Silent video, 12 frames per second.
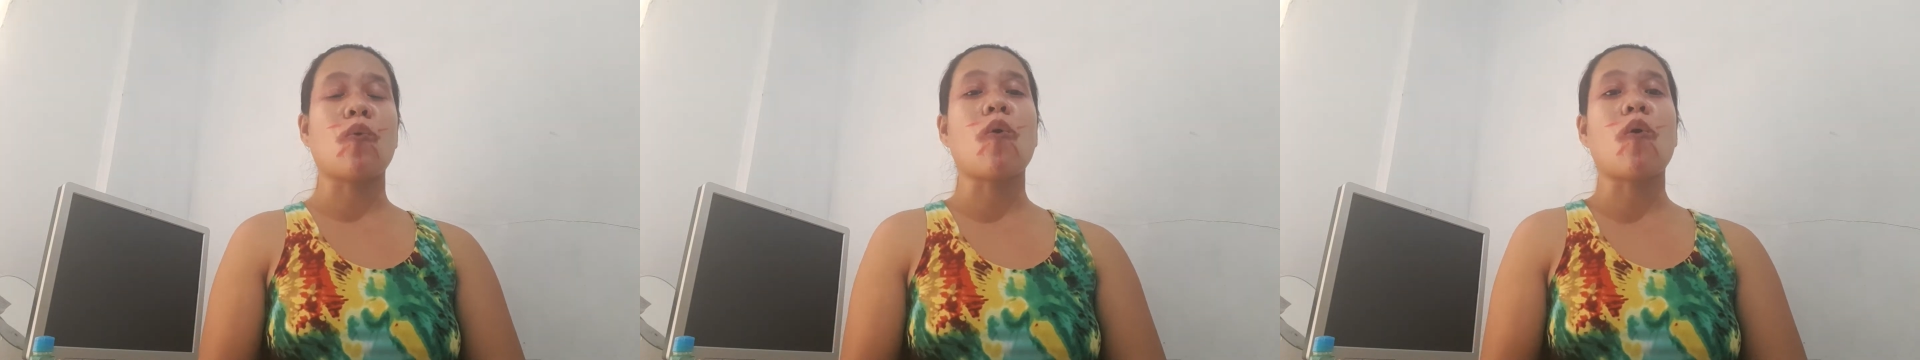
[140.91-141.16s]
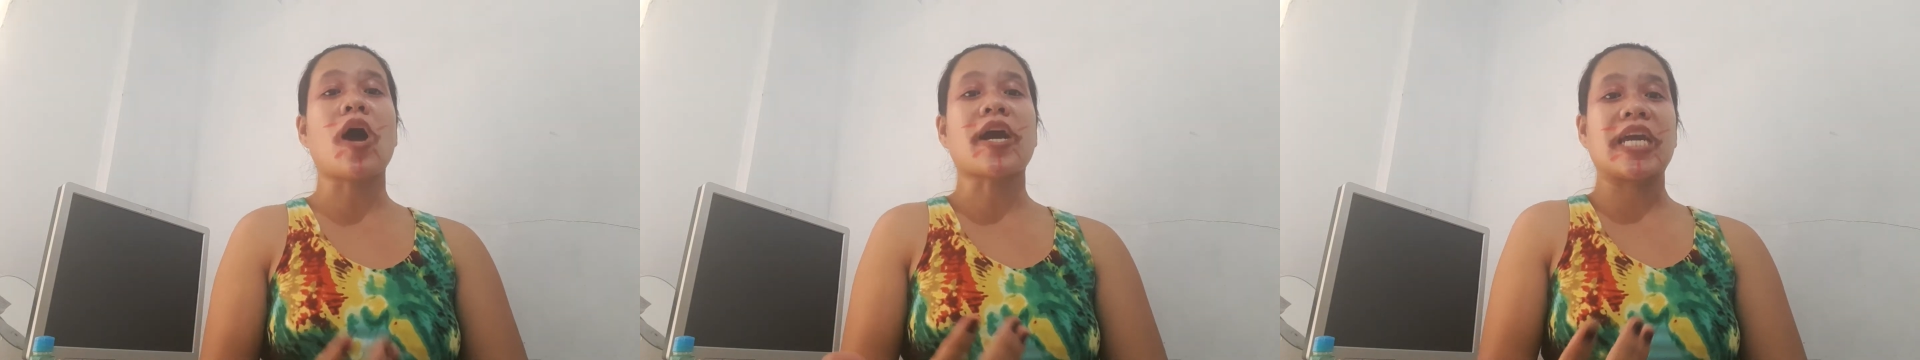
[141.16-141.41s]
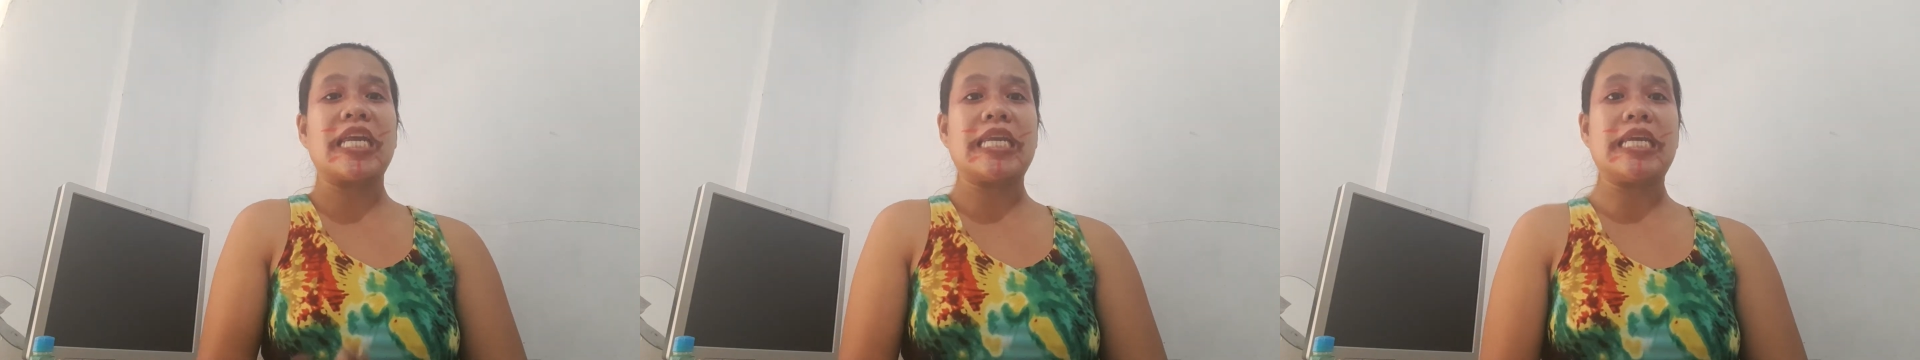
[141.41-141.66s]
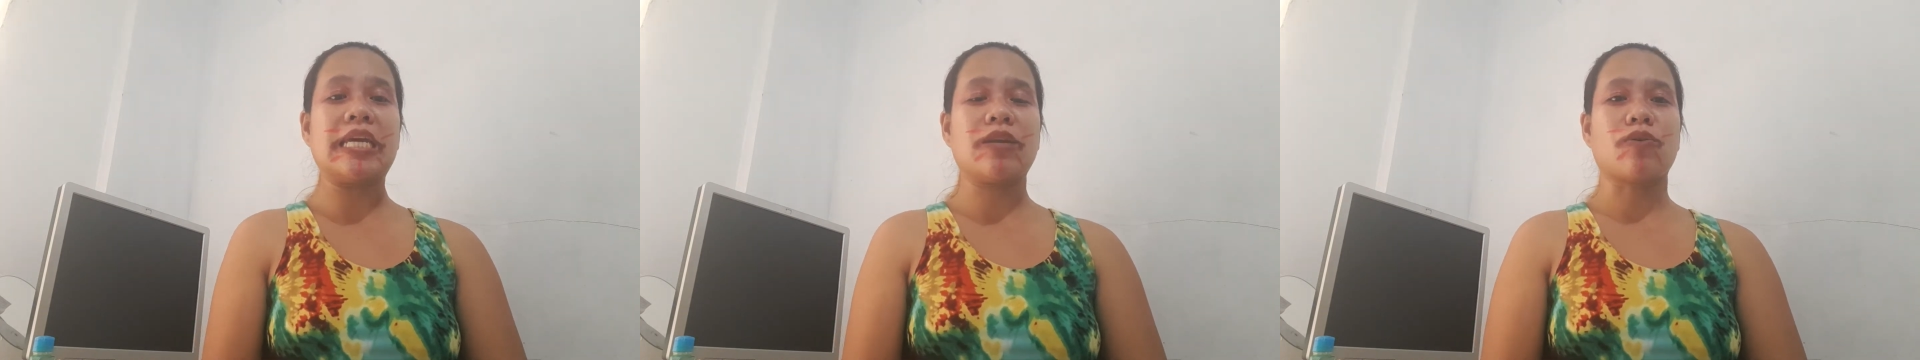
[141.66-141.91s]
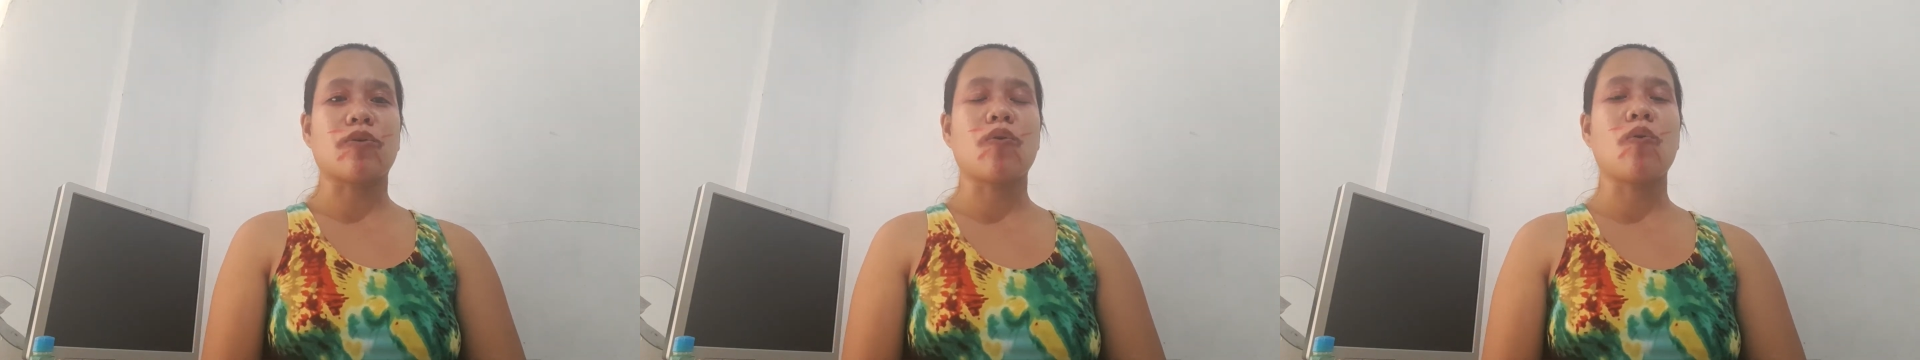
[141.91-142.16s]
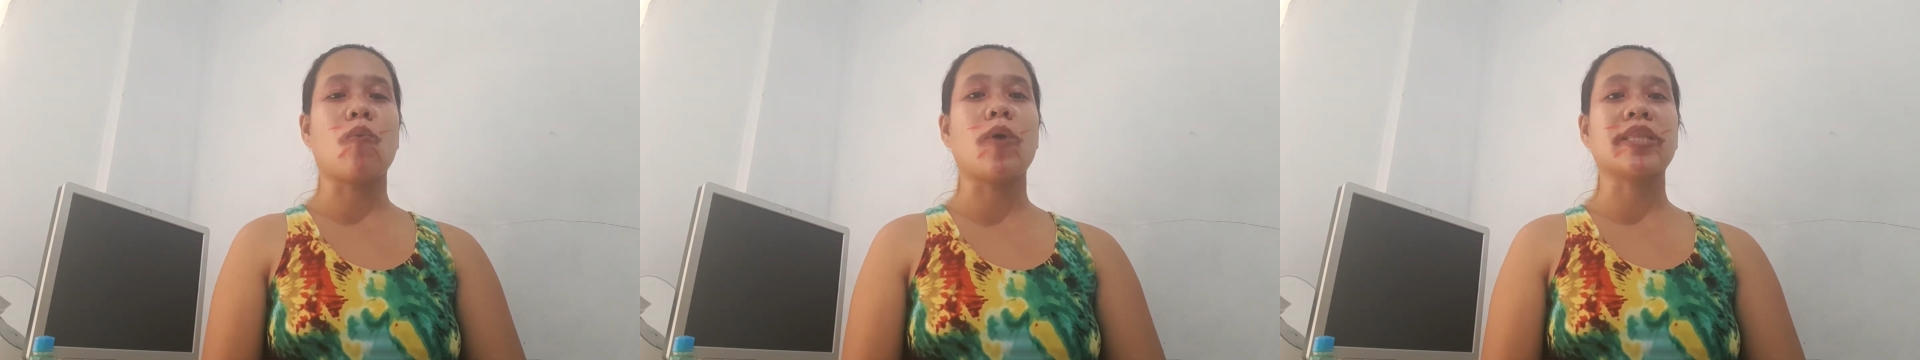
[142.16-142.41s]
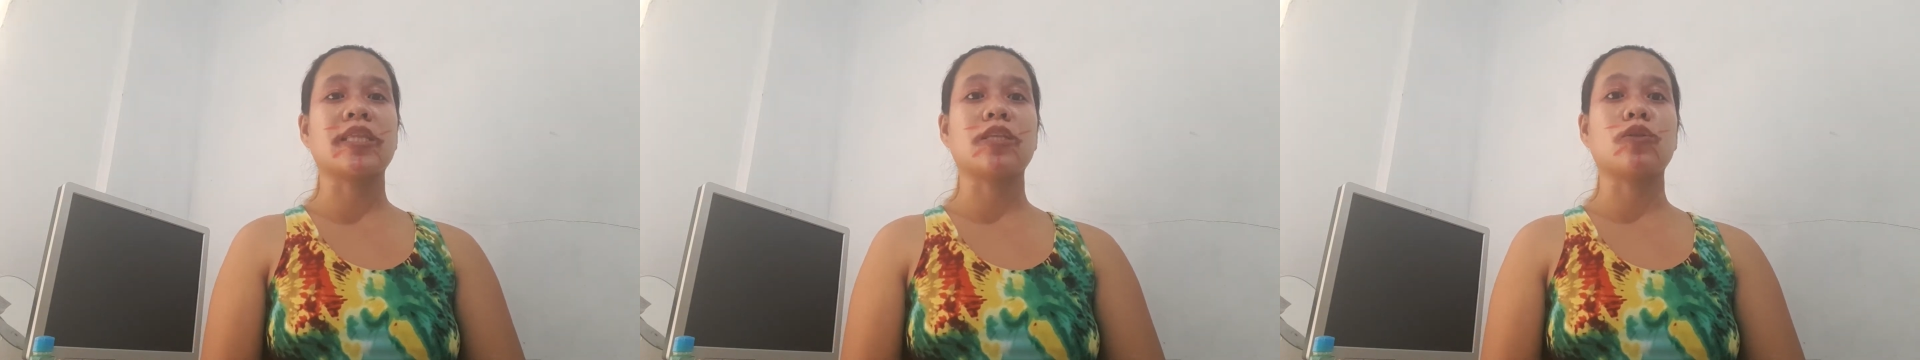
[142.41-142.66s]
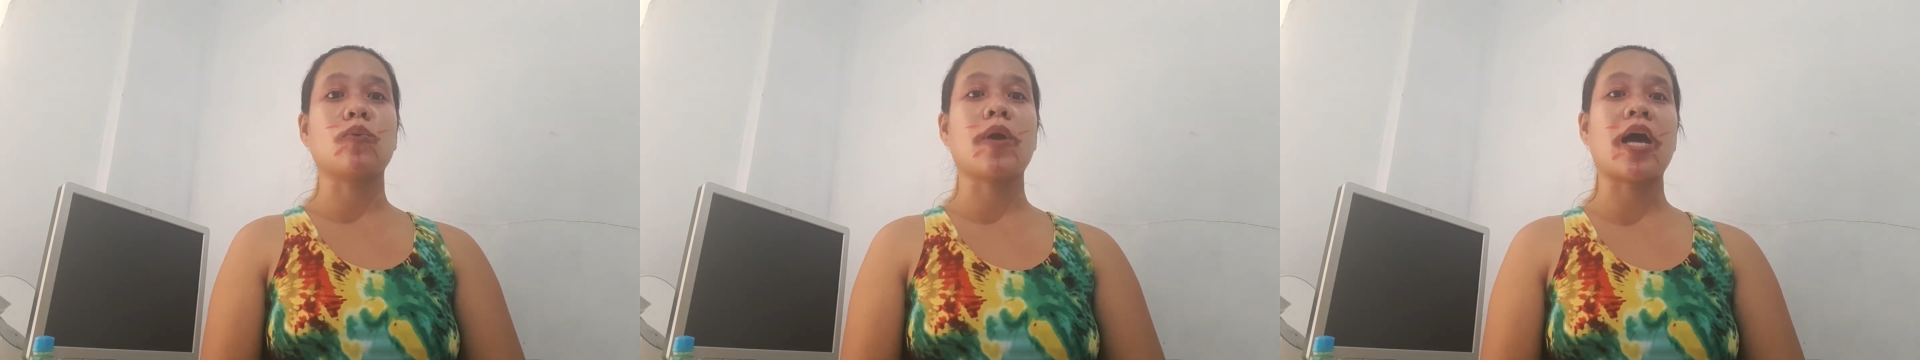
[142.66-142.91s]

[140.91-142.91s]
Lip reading: who are in need or who wanted to